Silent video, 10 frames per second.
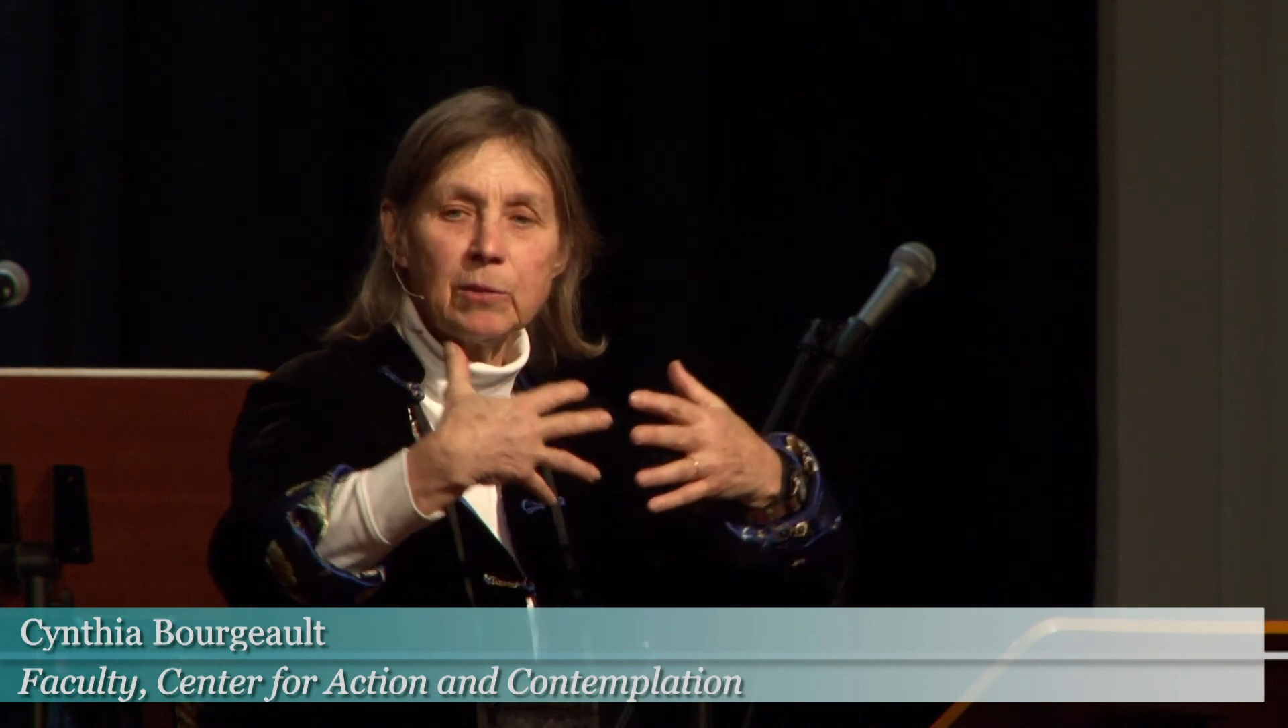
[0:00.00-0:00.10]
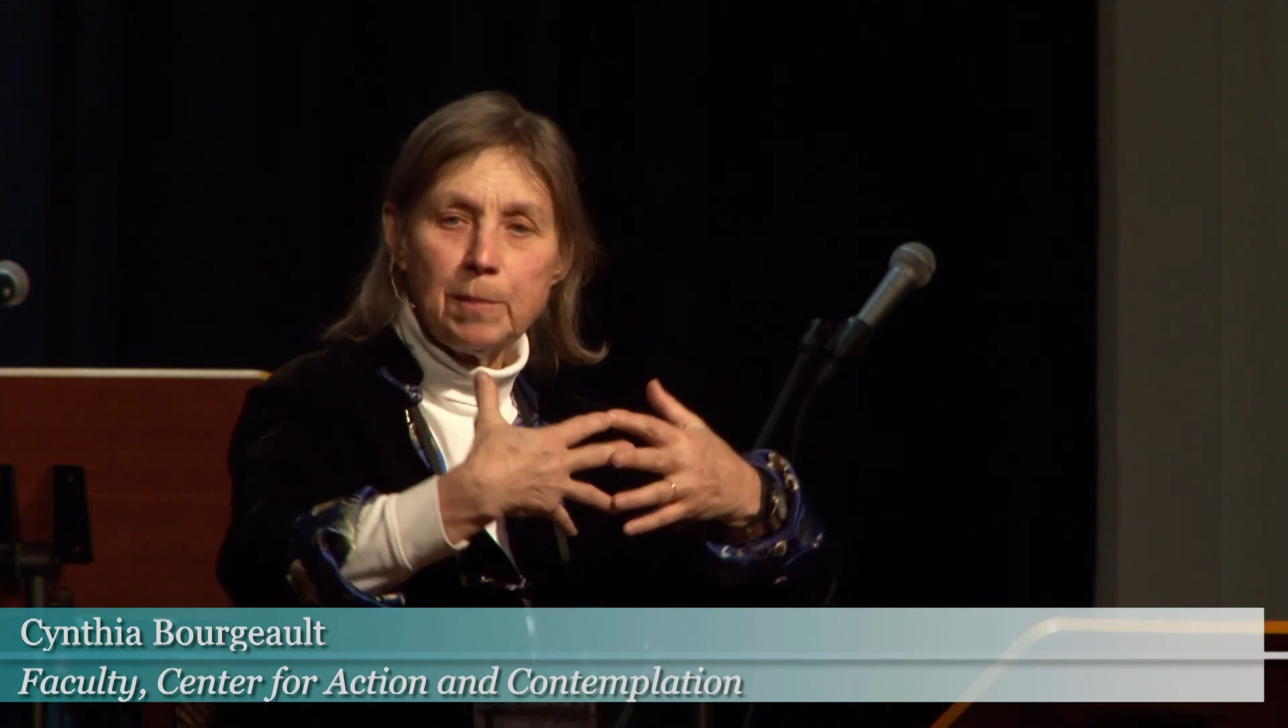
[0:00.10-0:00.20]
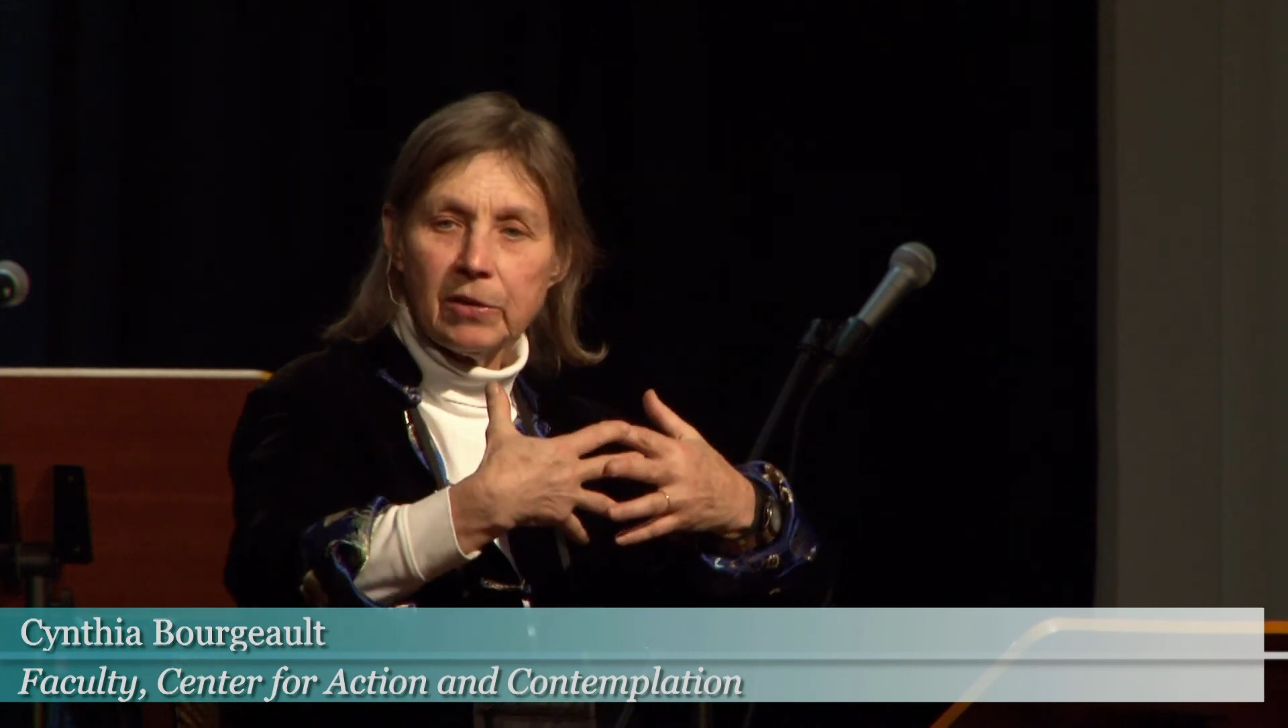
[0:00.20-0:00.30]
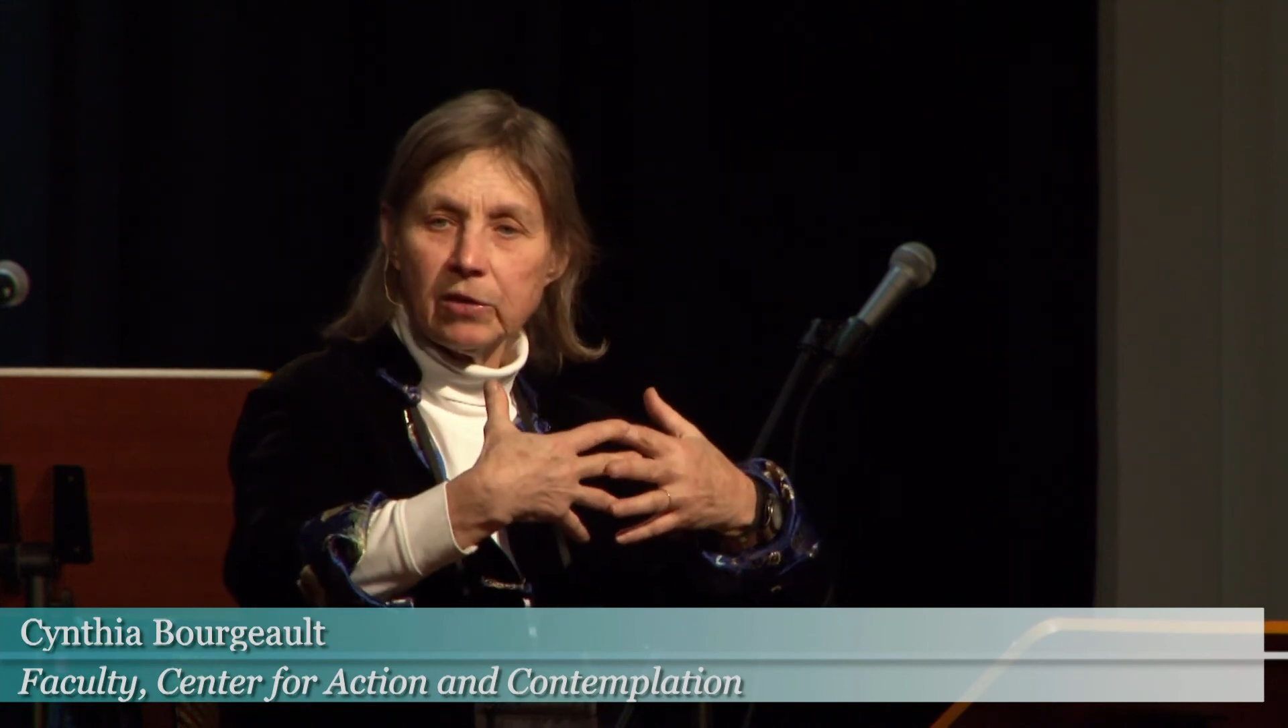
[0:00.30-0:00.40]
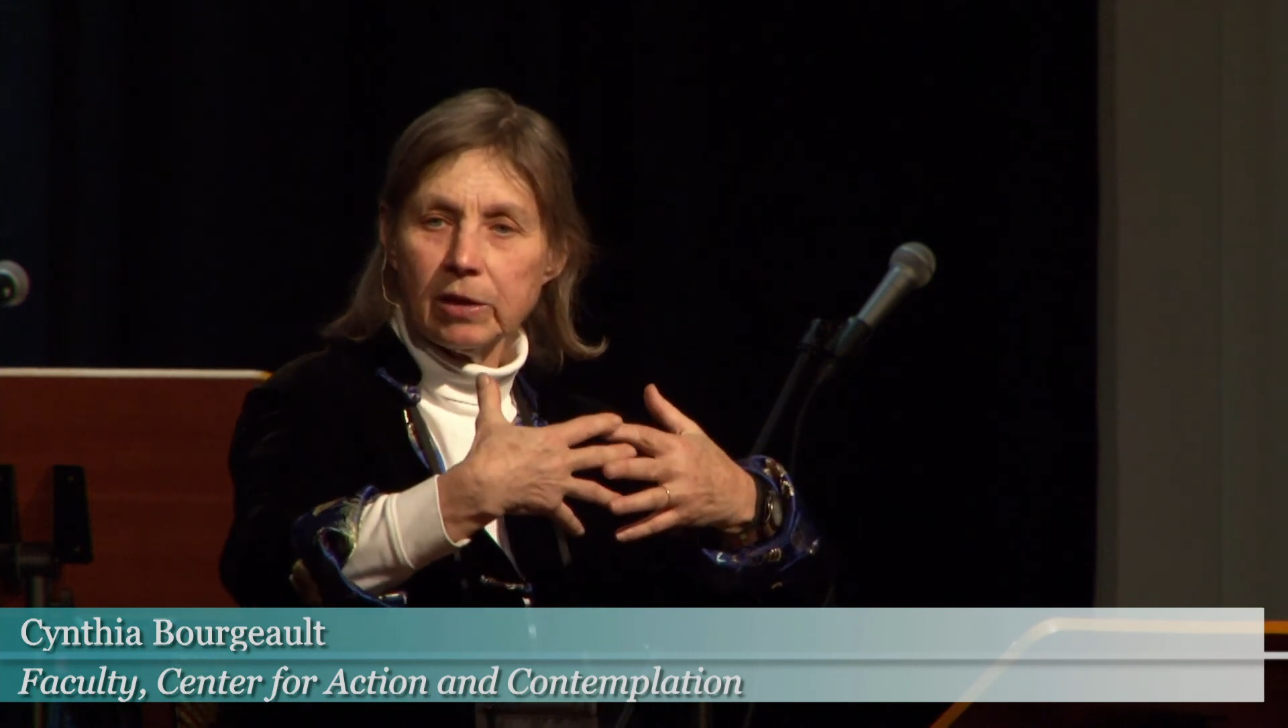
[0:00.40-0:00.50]

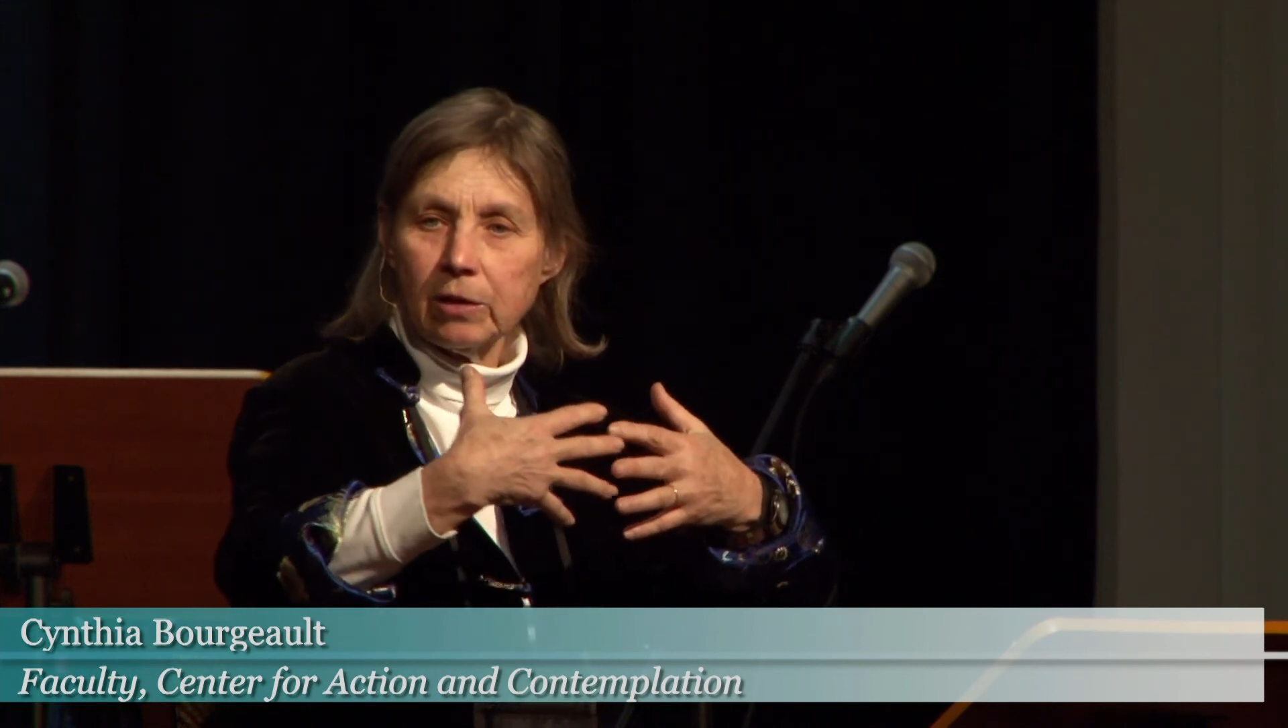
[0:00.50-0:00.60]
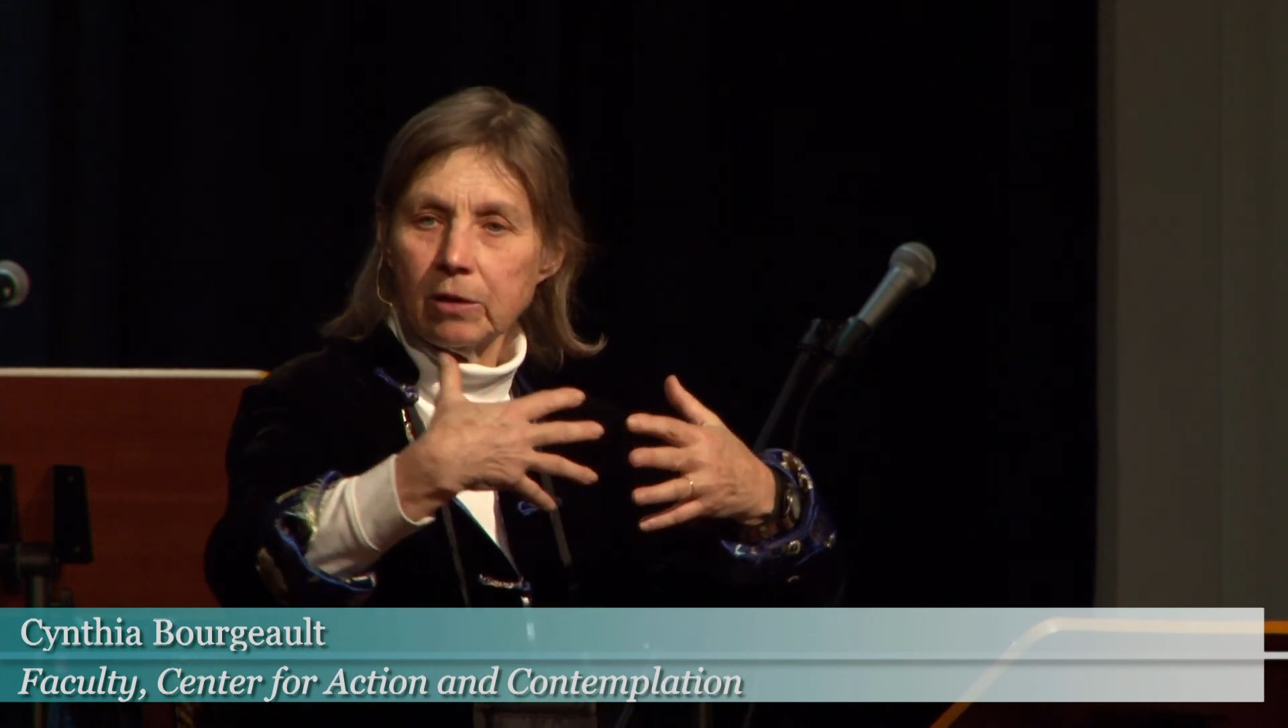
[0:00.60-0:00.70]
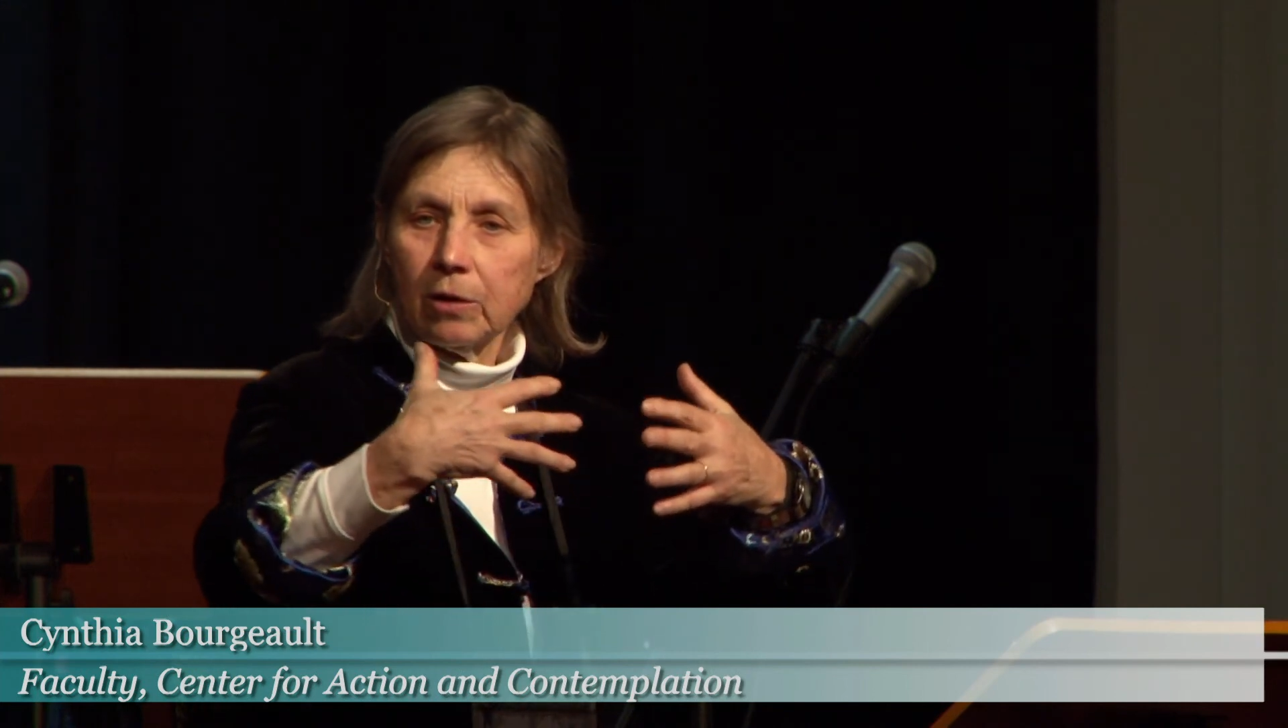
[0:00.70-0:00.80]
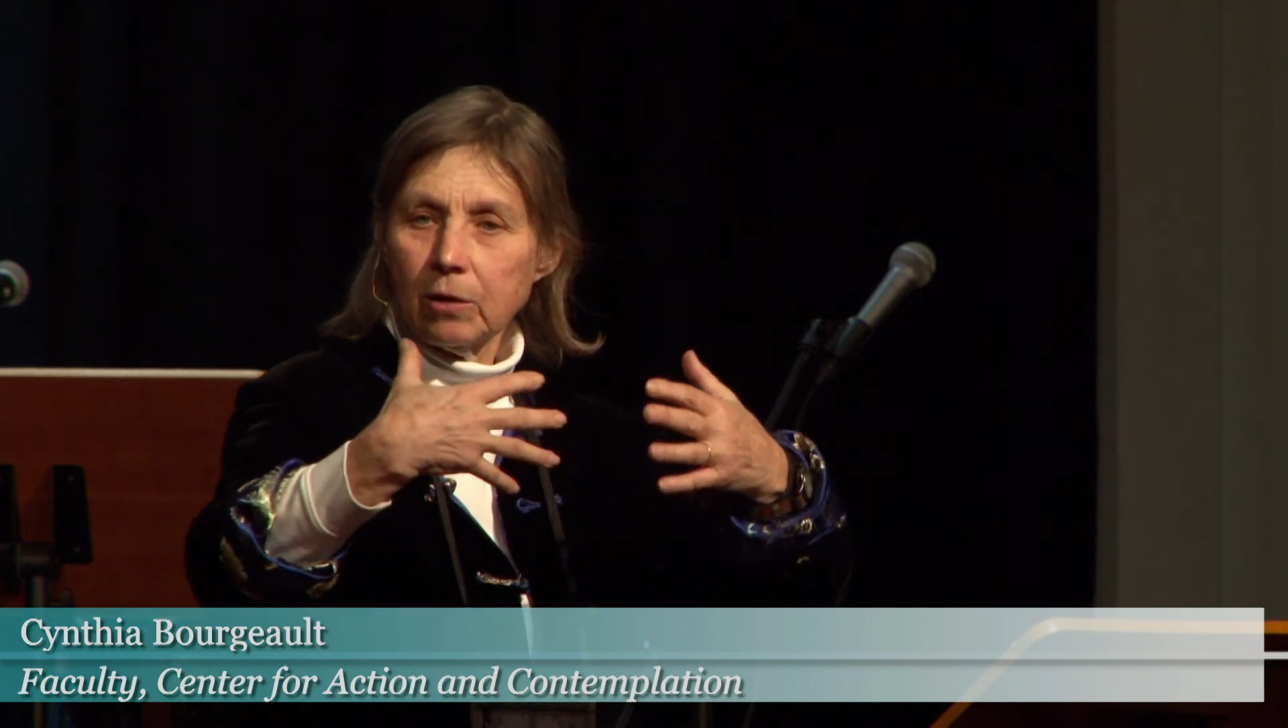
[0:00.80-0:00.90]
missing